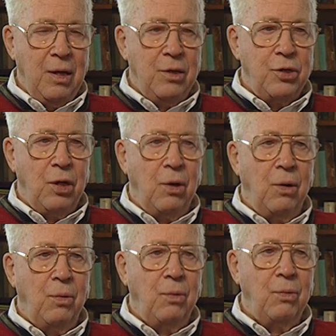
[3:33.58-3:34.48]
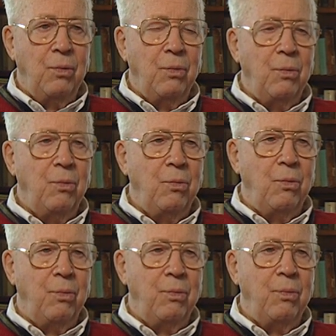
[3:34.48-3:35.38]
So
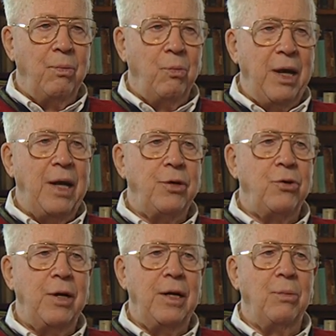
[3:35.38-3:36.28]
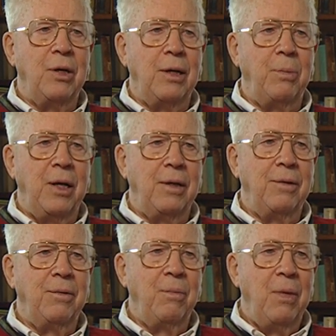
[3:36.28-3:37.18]
we had to train them a little bit.
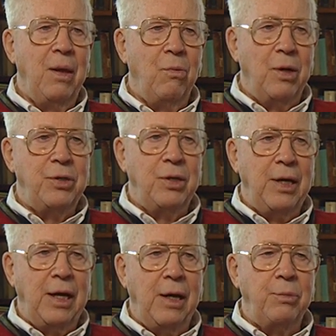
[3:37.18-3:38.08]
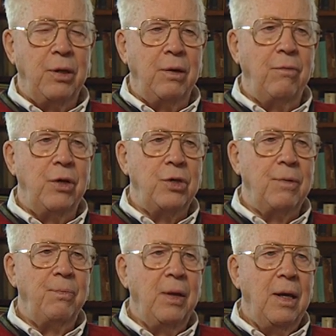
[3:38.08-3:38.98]
Once that they got up to the
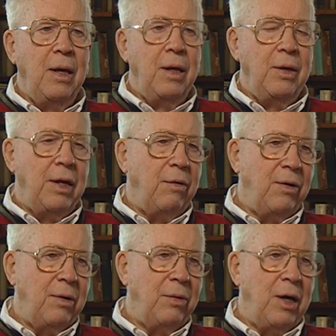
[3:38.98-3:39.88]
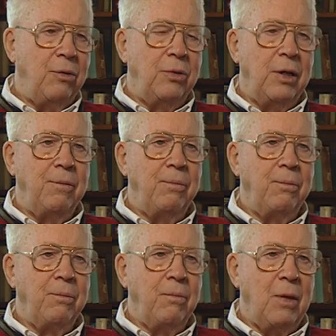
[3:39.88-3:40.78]
division, then they found out that
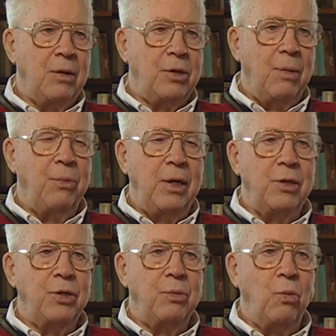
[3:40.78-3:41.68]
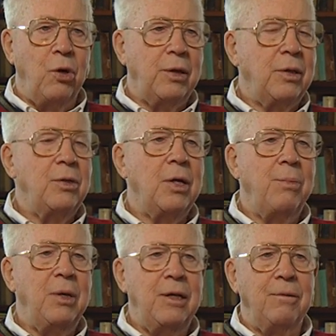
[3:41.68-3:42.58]
some things worked and
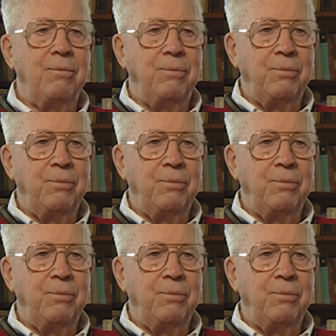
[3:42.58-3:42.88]
some didn't.